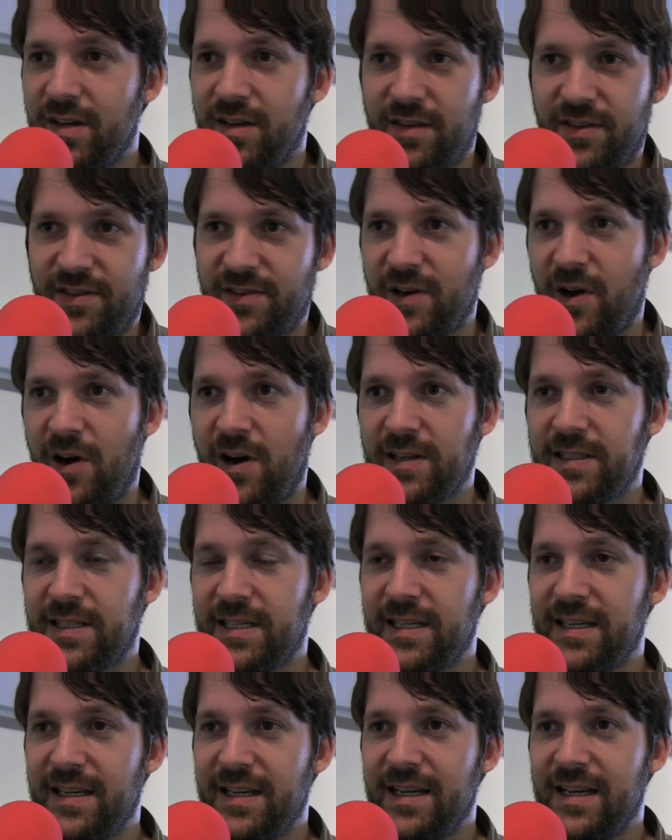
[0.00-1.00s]

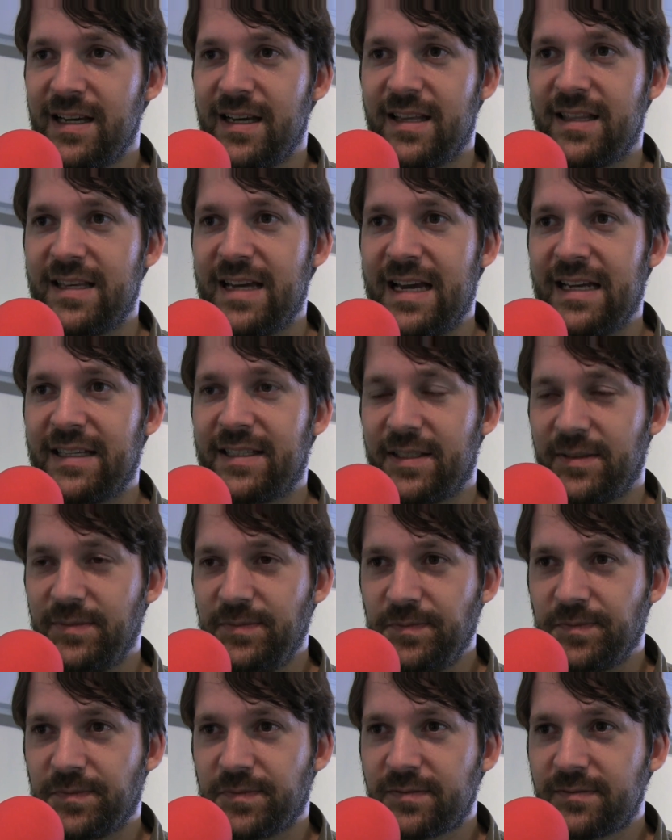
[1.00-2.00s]
thought that,
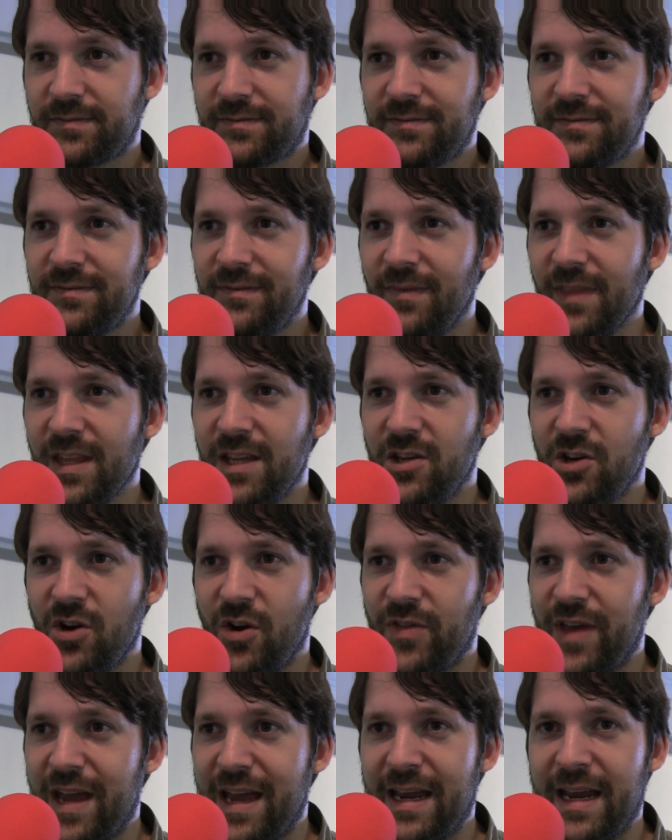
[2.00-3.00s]
you
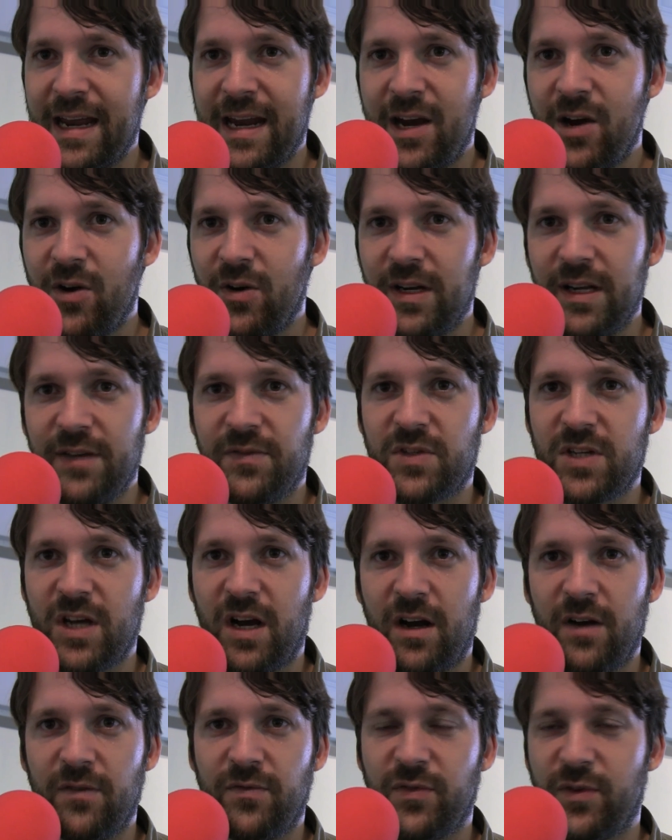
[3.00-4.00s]
know, the hare lives
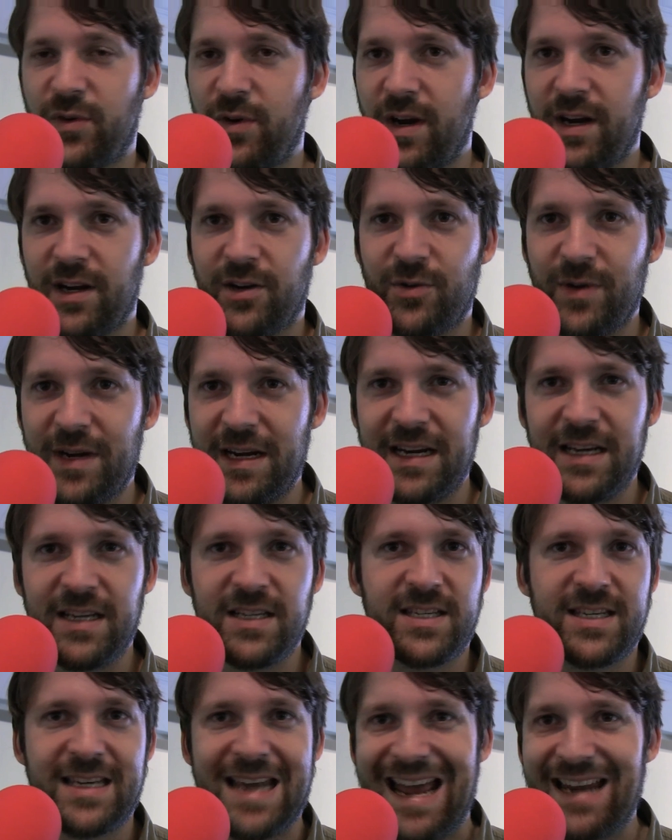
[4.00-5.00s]
off
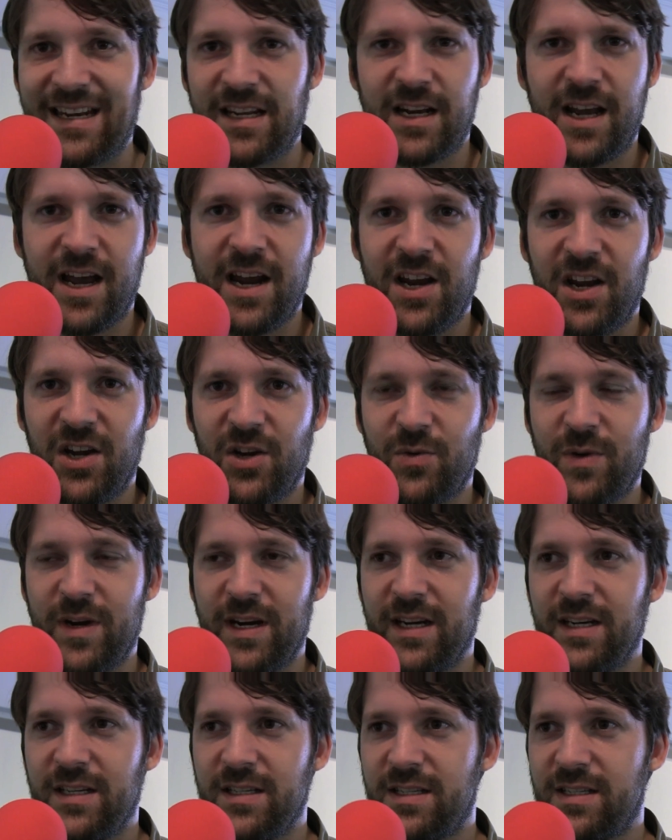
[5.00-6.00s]
greens, dandelion
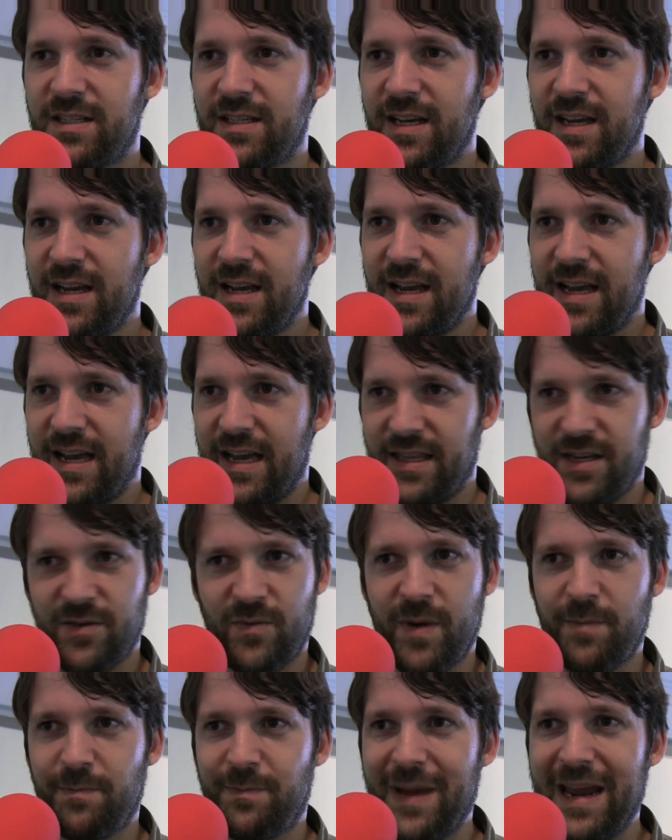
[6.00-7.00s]
greens, and
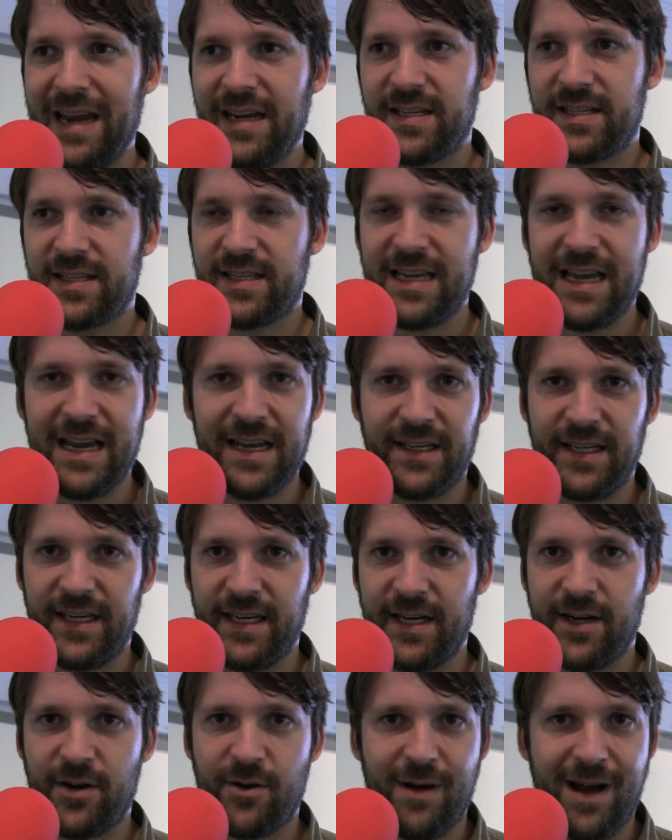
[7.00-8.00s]
then we based the
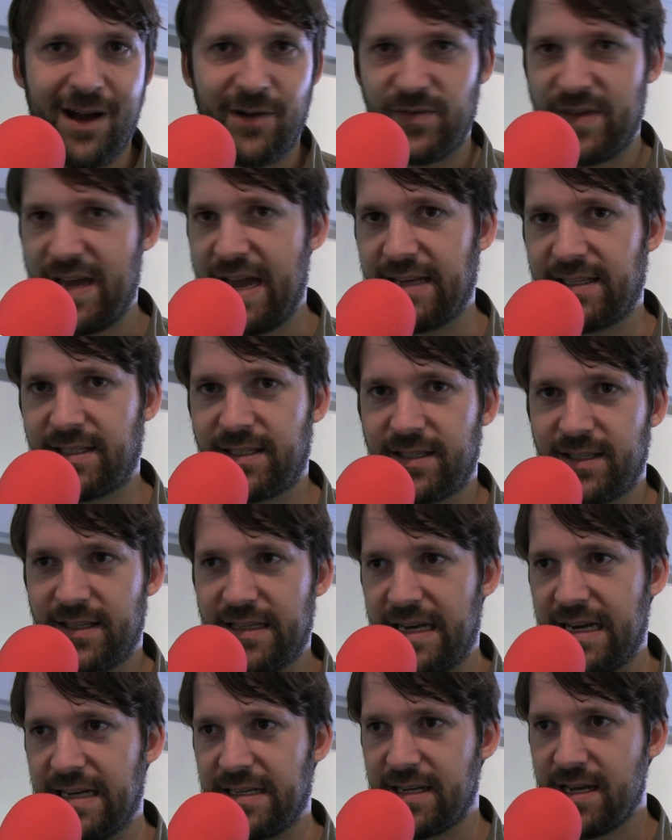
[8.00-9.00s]
idea around that
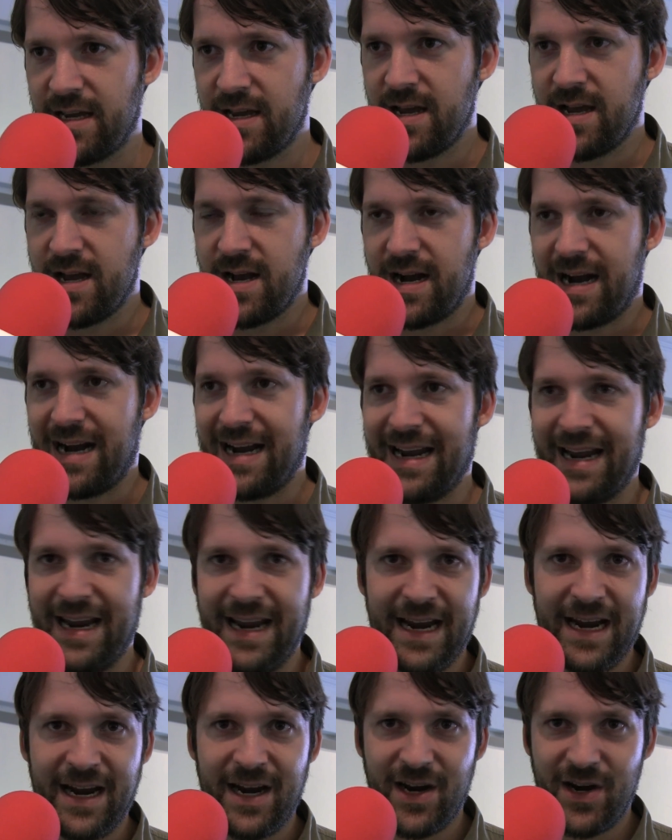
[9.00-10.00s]
a
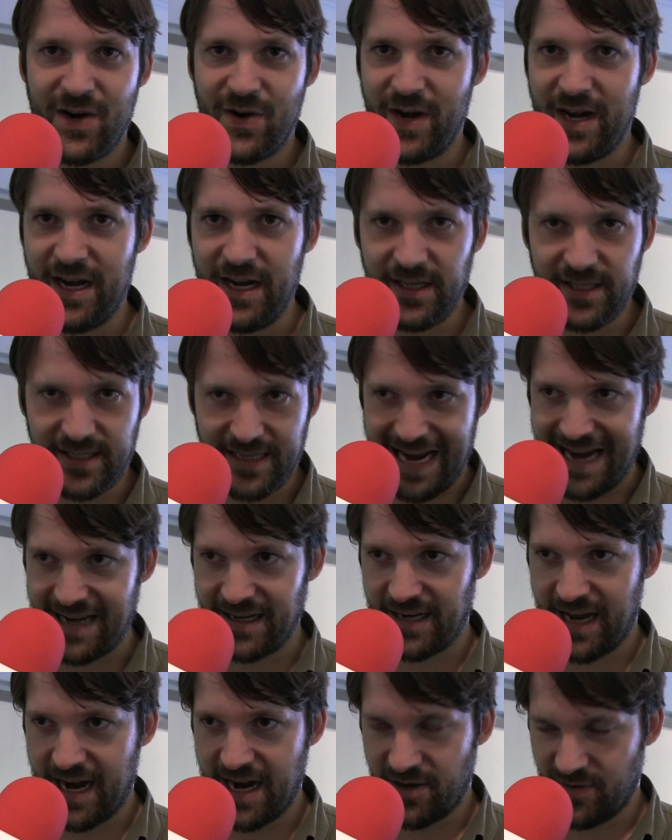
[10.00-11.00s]
hare eats
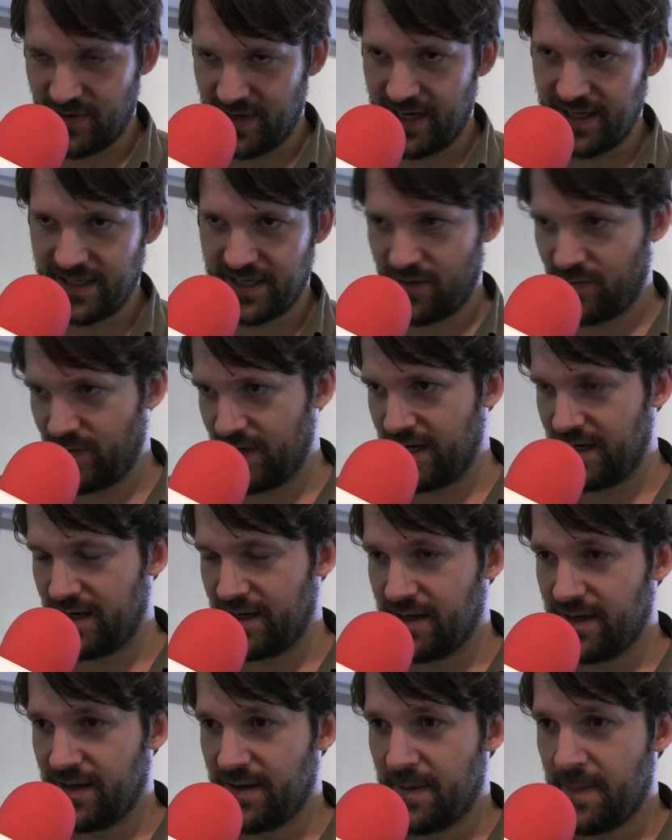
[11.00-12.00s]
dandelion greens, and we